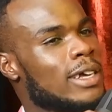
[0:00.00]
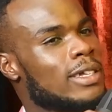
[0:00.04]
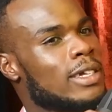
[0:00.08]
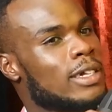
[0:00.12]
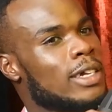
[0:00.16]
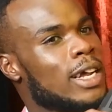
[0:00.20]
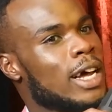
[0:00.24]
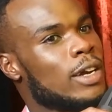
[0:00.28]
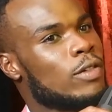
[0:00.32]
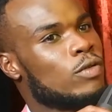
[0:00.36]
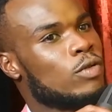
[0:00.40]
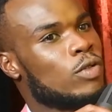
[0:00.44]
an
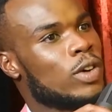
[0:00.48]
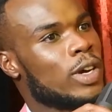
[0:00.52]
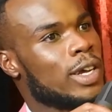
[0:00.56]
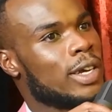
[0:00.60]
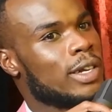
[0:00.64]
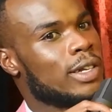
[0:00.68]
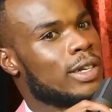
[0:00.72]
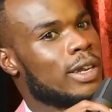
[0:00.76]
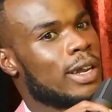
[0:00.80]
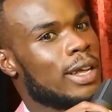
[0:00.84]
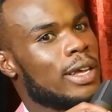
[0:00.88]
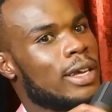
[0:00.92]

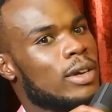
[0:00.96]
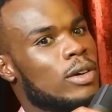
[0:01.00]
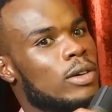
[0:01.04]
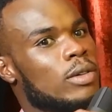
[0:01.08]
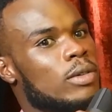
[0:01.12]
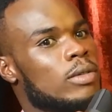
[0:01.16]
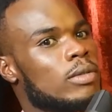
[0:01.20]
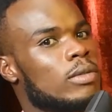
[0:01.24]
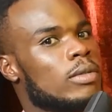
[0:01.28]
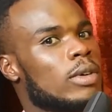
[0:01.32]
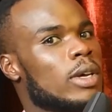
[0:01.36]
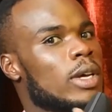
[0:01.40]
advocate, like,
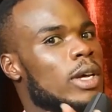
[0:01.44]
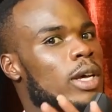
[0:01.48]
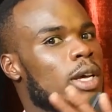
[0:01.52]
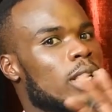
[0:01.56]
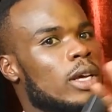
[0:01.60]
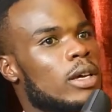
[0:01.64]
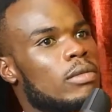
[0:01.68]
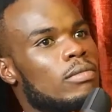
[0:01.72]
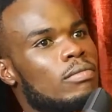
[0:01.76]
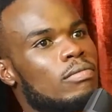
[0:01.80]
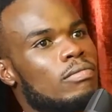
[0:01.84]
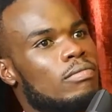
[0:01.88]

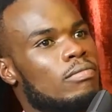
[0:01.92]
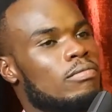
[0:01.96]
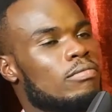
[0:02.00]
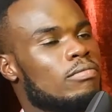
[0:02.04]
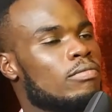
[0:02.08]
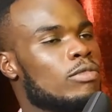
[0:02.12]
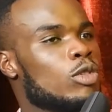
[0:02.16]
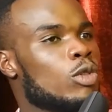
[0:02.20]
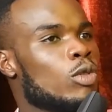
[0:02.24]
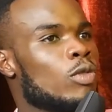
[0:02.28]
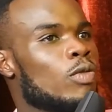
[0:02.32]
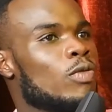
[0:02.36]

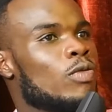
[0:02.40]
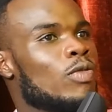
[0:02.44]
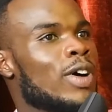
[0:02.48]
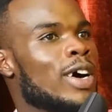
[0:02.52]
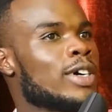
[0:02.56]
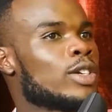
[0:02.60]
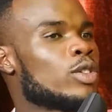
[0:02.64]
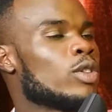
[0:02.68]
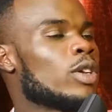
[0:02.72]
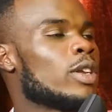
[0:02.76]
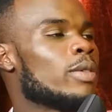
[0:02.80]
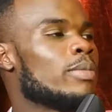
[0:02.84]
you've
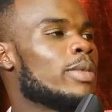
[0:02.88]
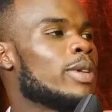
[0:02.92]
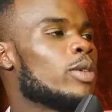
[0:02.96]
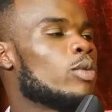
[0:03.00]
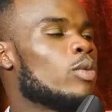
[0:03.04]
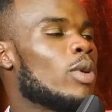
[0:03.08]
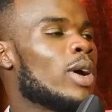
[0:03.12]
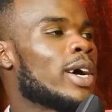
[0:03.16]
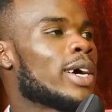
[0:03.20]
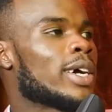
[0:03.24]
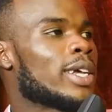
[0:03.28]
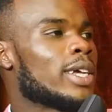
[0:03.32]
actually been
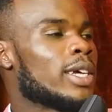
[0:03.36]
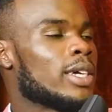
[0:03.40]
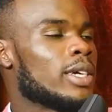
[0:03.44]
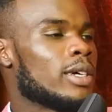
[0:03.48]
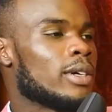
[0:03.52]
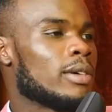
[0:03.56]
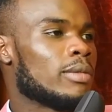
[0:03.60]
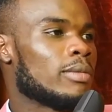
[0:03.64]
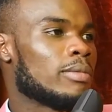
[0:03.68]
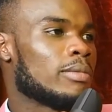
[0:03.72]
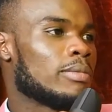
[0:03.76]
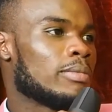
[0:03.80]

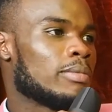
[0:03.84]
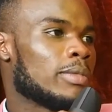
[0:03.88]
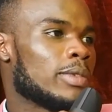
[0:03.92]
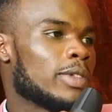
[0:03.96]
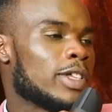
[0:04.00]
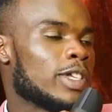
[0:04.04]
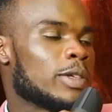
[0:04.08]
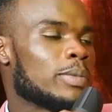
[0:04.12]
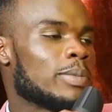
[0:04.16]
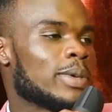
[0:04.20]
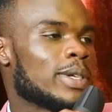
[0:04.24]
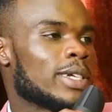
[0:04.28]
working in
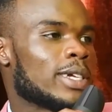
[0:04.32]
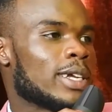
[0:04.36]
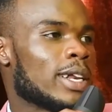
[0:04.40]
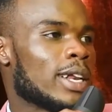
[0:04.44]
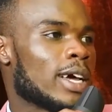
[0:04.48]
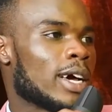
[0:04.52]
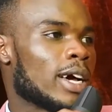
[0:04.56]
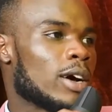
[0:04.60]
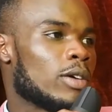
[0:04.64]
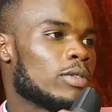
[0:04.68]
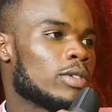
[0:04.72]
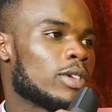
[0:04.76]
this particular
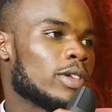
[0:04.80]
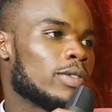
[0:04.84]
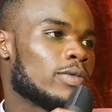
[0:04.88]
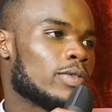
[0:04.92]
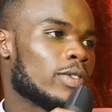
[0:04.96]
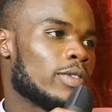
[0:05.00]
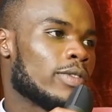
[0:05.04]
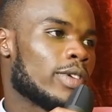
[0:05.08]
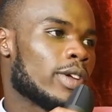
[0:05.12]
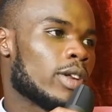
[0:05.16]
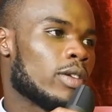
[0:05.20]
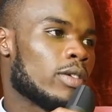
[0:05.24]
county
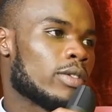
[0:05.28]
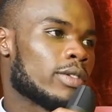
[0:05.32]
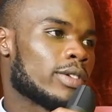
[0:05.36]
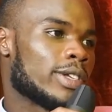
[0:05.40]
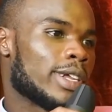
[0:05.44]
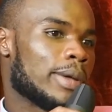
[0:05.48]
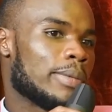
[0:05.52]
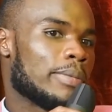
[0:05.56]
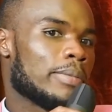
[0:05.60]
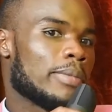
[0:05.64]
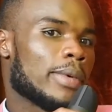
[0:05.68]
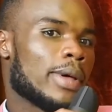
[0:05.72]
for a very long
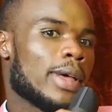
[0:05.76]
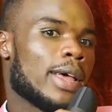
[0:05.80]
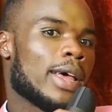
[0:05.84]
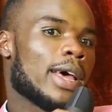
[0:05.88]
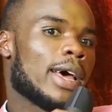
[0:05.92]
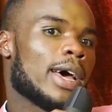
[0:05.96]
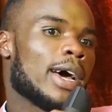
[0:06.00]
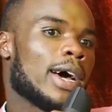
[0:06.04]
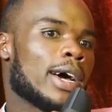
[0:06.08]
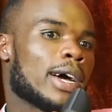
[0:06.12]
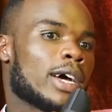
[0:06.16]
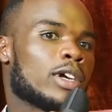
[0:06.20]
time.
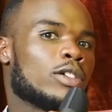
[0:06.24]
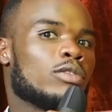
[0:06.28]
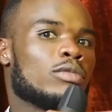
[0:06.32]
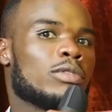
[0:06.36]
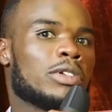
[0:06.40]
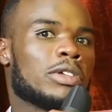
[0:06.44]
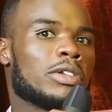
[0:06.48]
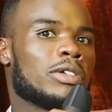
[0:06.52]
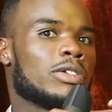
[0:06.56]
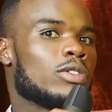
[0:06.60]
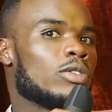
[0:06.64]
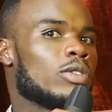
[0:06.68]
Can you
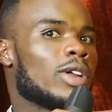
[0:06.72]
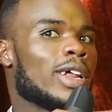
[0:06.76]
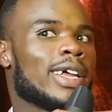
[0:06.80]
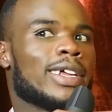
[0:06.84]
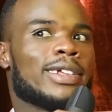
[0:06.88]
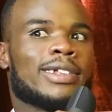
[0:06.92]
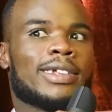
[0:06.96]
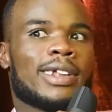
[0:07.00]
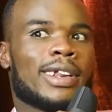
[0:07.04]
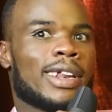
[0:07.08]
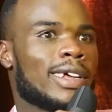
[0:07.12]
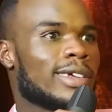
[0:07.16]
just,
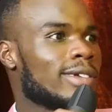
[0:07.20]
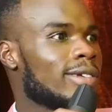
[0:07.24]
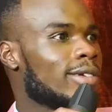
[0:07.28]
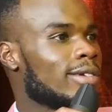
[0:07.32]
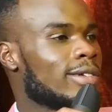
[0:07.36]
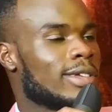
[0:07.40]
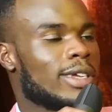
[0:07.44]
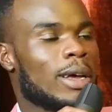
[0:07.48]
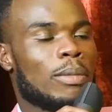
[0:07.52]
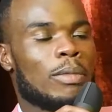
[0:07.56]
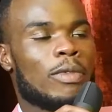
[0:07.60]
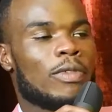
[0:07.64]
tell us
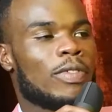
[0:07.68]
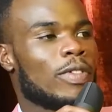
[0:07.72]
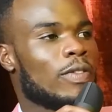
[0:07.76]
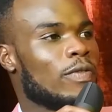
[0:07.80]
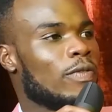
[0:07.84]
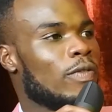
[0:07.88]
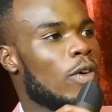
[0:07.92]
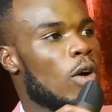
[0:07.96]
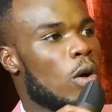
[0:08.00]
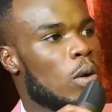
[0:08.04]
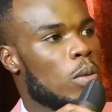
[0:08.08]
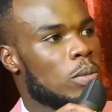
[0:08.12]
some of the
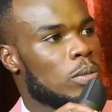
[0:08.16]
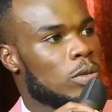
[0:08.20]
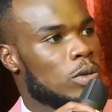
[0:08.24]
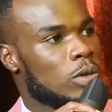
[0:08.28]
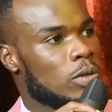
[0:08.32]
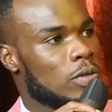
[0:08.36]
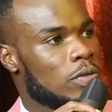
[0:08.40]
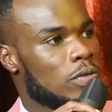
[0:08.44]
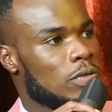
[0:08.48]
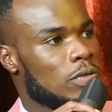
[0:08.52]
forms of,